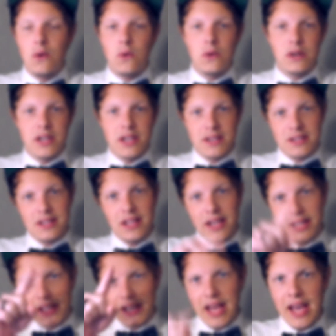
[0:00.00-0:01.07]
Å is
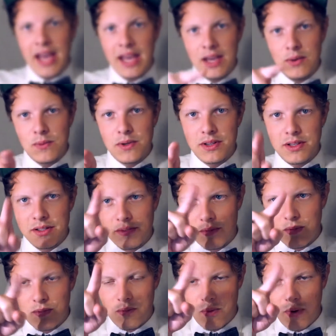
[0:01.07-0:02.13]
like an A with a
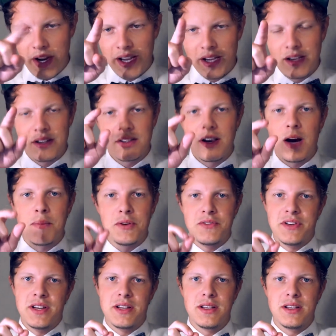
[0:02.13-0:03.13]
ring on top of